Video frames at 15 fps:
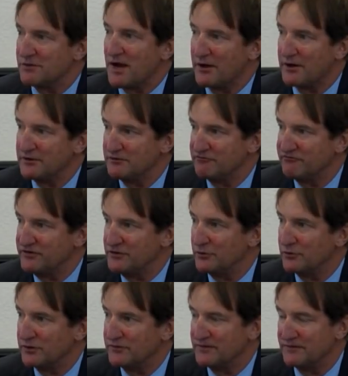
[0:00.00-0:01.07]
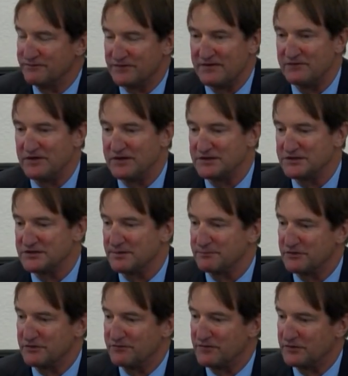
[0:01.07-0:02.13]
out in the field and that they get some,
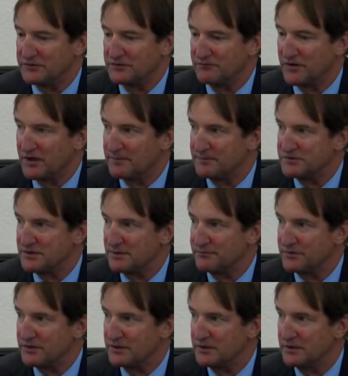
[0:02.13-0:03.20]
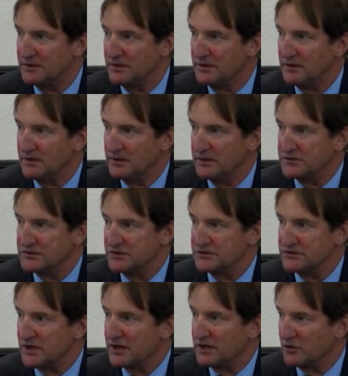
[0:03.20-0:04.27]
de- develop something. It's, it's
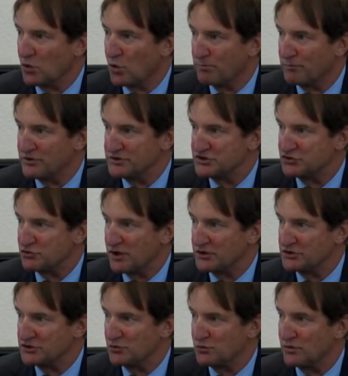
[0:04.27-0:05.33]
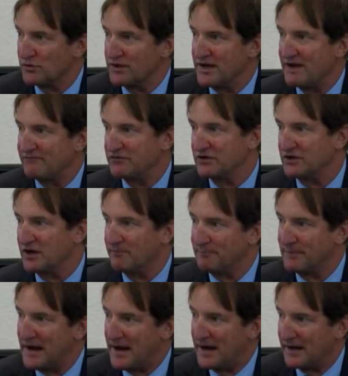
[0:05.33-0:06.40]
not a corporate structure where they have to come
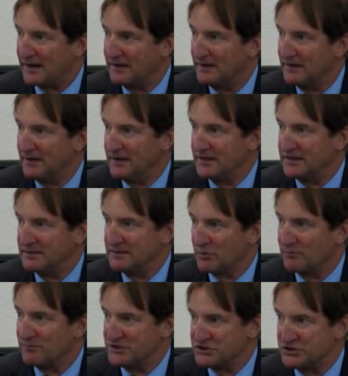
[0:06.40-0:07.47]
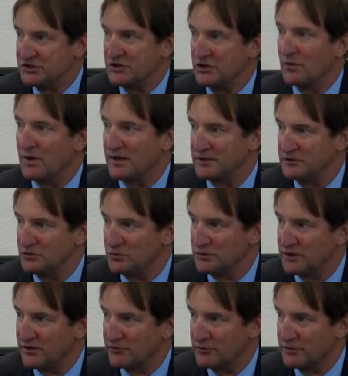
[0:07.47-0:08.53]
back and get permission to go out to do
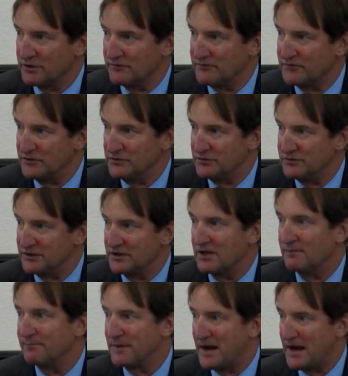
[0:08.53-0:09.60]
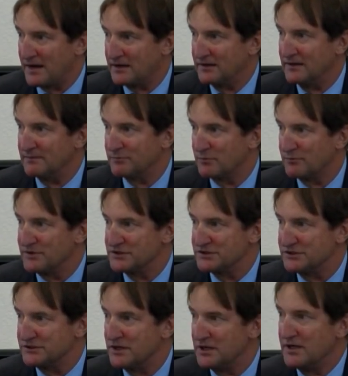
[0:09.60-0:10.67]
another interview and then come back and get permission.